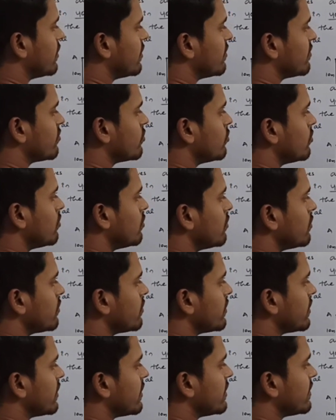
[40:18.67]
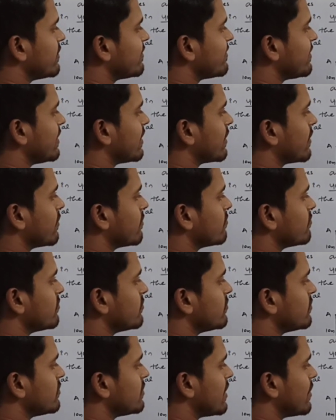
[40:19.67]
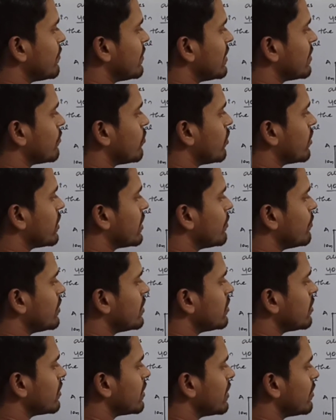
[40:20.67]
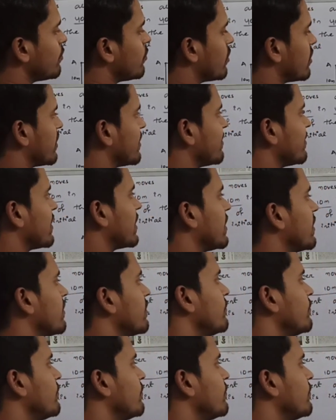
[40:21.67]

So he is traveling 40 meter in 40 seconds.